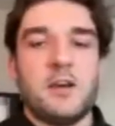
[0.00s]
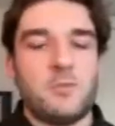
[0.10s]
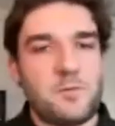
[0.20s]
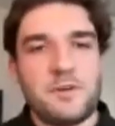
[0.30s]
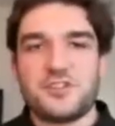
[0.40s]

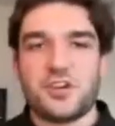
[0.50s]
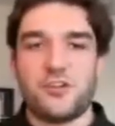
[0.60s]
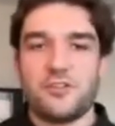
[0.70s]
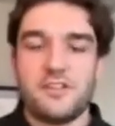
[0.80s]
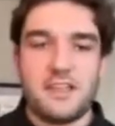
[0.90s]
And when we've
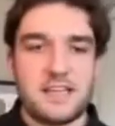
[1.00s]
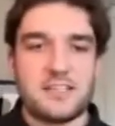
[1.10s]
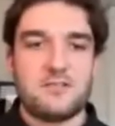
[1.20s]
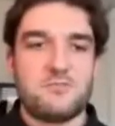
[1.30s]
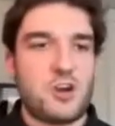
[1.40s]
turned
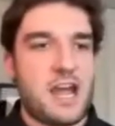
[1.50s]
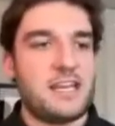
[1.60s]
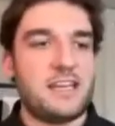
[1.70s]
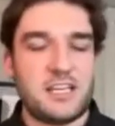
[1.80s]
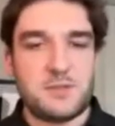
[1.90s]
this
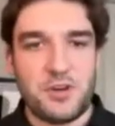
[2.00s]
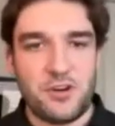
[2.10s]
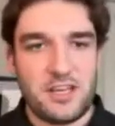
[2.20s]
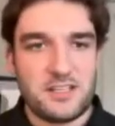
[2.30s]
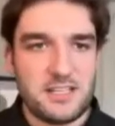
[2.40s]
tracking
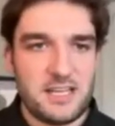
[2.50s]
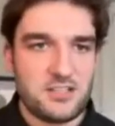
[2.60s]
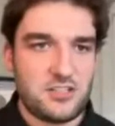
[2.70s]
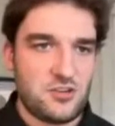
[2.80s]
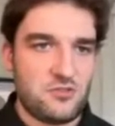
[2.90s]
experience
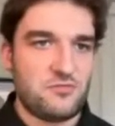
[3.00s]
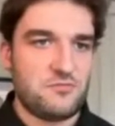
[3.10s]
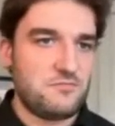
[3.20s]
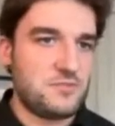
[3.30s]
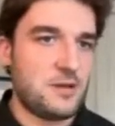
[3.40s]
into